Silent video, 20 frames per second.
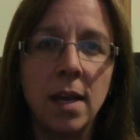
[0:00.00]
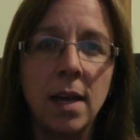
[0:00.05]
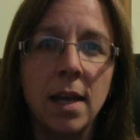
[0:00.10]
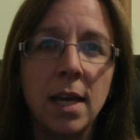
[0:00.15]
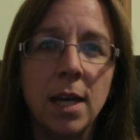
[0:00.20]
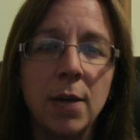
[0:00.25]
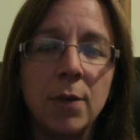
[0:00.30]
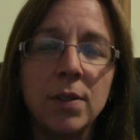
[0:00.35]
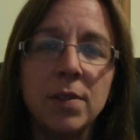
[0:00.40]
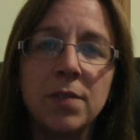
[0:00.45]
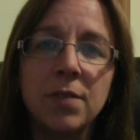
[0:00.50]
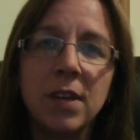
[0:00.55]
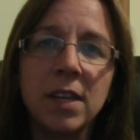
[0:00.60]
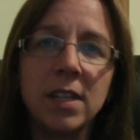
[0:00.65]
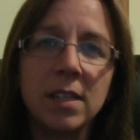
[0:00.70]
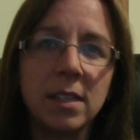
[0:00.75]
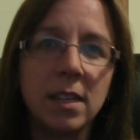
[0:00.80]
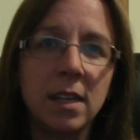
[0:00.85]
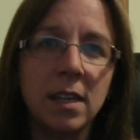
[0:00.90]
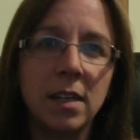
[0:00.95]
He was
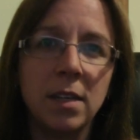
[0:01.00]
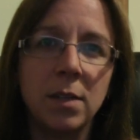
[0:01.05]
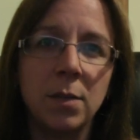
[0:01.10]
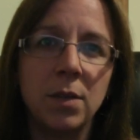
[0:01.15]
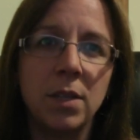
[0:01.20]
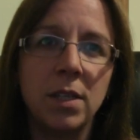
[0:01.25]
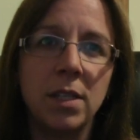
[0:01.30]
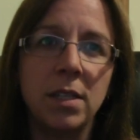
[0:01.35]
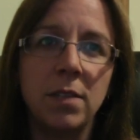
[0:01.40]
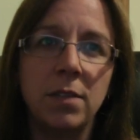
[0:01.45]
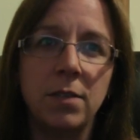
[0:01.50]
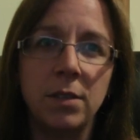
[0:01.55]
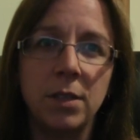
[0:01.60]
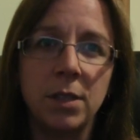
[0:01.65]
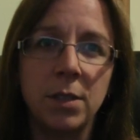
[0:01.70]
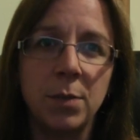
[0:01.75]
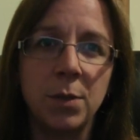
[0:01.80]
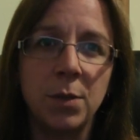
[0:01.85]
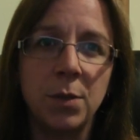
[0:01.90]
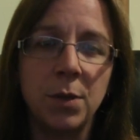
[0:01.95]
fascinated with the
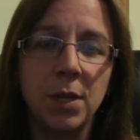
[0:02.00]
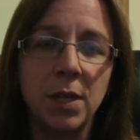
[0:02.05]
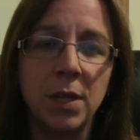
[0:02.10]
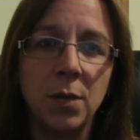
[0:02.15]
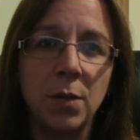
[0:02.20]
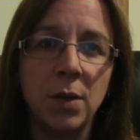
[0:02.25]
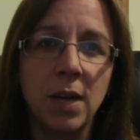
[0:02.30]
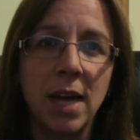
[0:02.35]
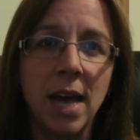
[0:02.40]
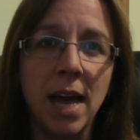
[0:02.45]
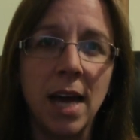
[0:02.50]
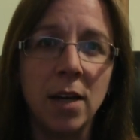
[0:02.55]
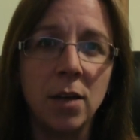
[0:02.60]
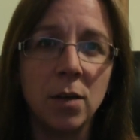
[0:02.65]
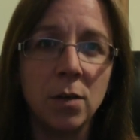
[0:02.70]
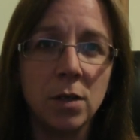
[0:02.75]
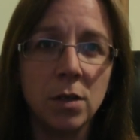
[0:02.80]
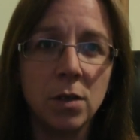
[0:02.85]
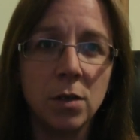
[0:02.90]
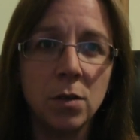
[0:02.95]
difference between the way
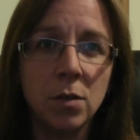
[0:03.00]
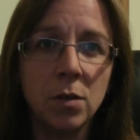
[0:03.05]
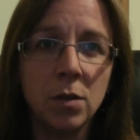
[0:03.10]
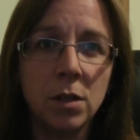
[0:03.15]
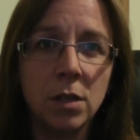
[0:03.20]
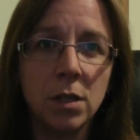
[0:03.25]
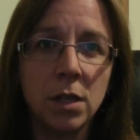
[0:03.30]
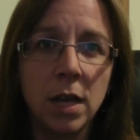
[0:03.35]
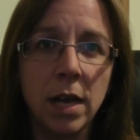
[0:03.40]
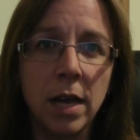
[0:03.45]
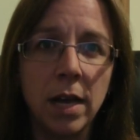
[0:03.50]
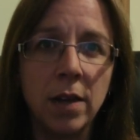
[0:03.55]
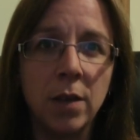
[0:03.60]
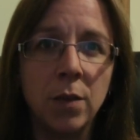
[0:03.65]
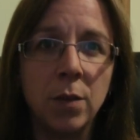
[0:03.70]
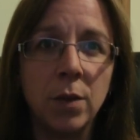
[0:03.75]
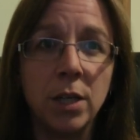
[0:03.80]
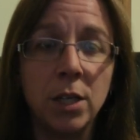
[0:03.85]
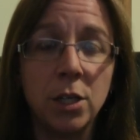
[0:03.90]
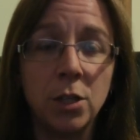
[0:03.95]
adults thought and the
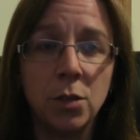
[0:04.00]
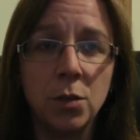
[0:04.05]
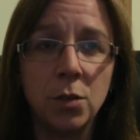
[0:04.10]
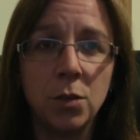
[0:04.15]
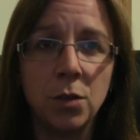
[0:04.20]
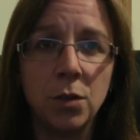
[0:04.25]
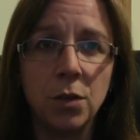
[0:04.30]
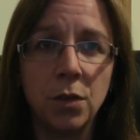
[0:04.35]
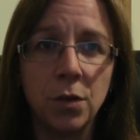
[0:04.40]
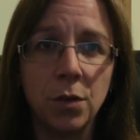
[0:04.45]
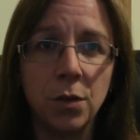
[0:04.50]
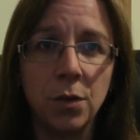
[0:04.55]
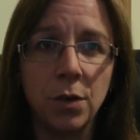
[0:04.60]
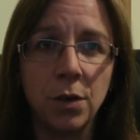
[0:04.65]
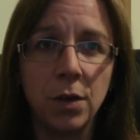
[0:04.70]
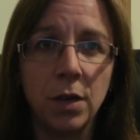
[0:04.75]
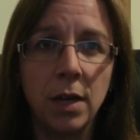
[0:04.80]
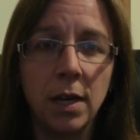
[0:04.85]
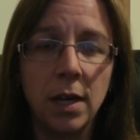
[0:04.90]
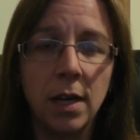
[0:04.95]
way children thought.
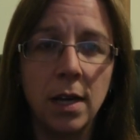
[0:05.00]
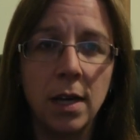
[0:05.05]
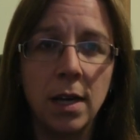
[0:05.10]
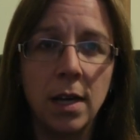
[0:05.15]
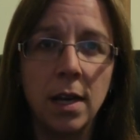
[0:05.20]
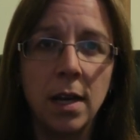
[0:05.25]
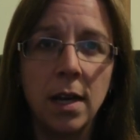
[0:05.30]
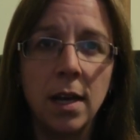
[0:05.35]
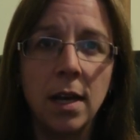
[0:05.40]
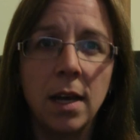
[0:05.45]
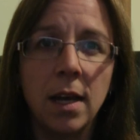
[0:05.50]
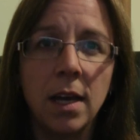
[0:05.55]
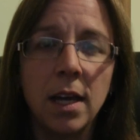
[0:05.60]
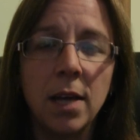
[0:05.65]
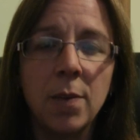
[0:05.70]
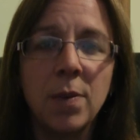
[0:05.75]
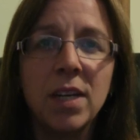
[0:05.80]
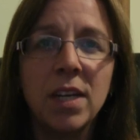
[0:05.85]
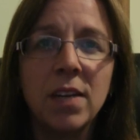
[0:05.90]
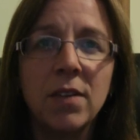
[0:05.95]

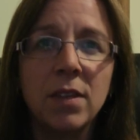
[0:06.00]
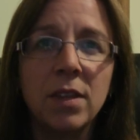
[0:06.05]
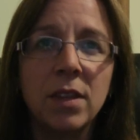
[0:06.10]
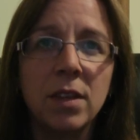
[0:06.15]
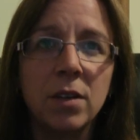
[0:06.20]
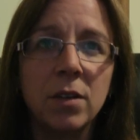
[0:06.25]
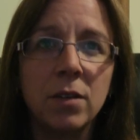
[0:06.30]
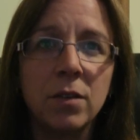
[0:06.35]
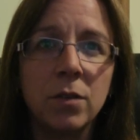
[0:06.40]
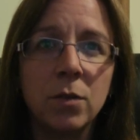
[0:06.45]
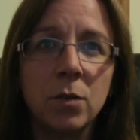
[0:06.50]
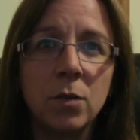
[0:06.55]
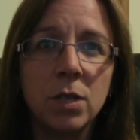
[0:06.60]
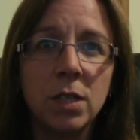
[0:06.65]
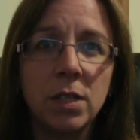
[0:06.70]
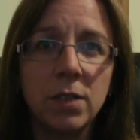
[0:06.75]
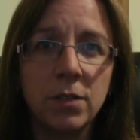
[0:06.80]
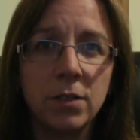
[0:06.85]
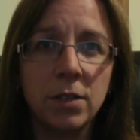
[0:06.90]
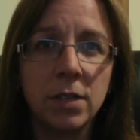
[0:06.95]
He believed that there are 4
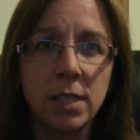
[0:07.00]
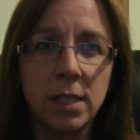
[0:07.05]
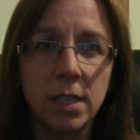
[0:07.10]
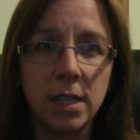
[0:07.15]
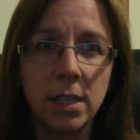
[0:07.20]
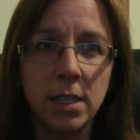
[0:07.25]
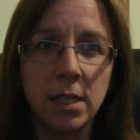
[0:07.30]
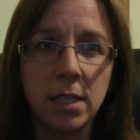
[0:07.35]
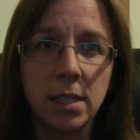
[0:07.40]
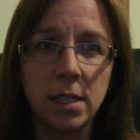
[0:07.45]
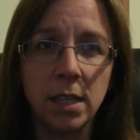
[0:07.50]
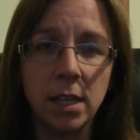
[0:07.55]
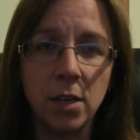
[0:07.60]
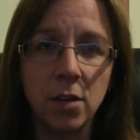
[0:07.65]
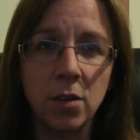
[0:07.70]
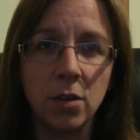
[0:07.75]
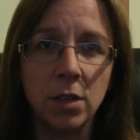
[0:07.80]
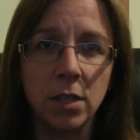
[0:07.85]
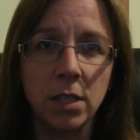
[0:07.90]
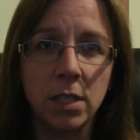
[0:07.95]
different stages in
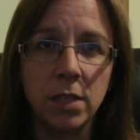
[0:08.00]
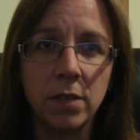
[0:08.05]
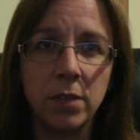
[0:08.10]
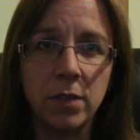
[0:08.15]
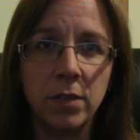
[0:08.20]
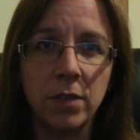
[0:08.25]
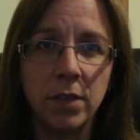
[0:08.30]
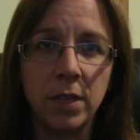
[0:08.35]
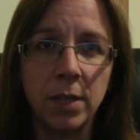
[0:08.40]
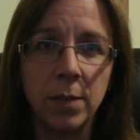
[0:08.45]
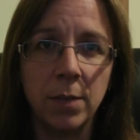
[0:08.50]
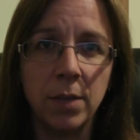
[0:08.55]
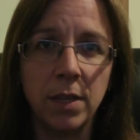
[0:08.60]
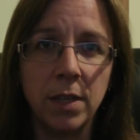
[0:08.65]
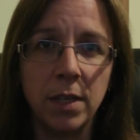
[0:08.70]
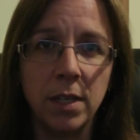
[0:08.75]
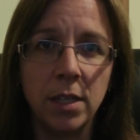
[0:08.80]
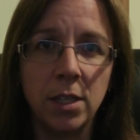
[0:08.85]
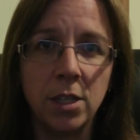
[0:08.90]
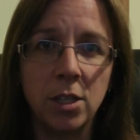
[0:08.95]
cognitive development
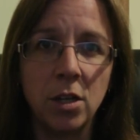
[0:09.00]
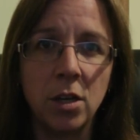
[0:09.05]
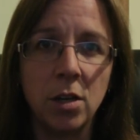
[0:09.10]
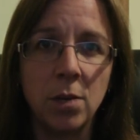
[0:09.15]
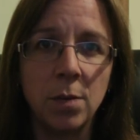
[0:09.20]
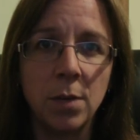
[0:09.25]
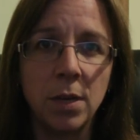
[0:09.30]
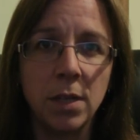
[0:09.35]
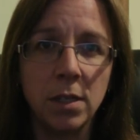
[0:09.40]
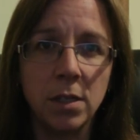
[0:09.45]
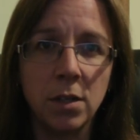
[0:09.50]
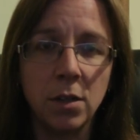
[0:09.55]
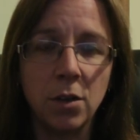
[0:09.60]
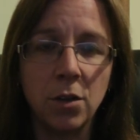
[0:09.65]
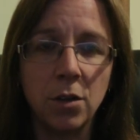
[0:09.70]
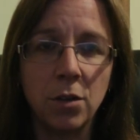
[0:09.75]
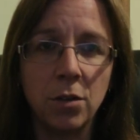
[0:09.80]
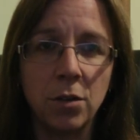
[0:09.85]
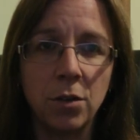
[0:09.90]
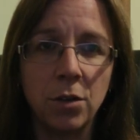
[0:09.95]
that a child must
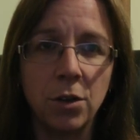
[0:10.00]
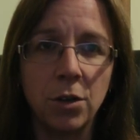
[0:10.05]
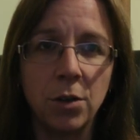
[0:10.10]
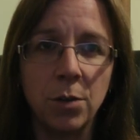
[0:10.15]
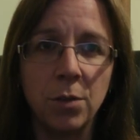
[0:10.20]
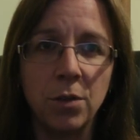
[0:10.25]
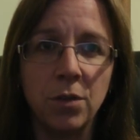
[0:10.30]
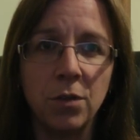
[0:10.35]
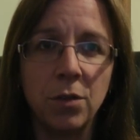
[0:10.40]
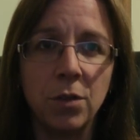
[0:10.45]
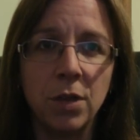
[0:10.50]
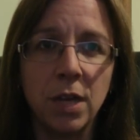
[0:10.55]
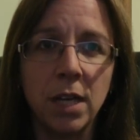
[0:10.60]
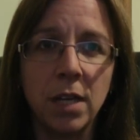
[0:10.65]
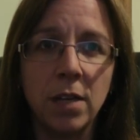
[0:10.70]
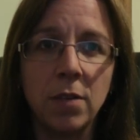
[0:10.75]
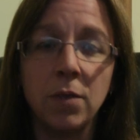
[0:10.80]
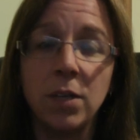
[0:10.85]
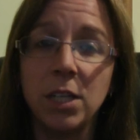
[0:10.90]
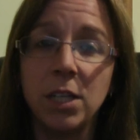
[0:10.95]
go through before they
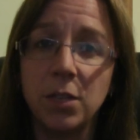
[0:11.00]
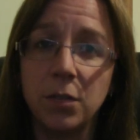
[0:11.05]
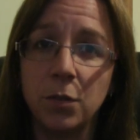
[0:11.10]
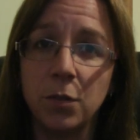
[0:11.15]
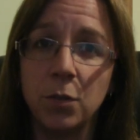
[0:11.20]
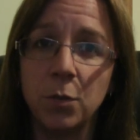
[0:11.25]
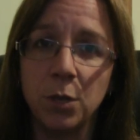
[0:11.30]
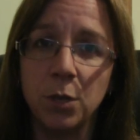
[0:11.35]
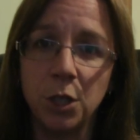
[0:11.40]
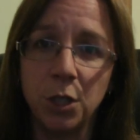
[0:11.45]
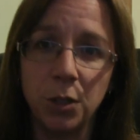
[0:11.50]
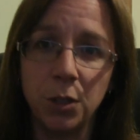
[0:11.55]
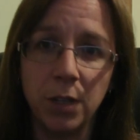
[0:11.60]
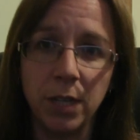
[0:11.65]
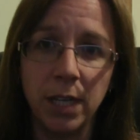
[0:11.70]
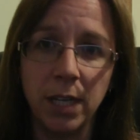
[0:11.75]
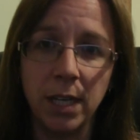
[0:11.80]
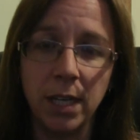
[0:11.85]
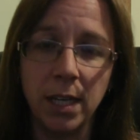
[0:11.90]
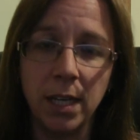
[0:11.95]
can reach full
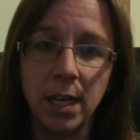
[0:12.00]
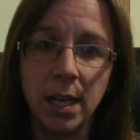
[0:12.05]
maturity.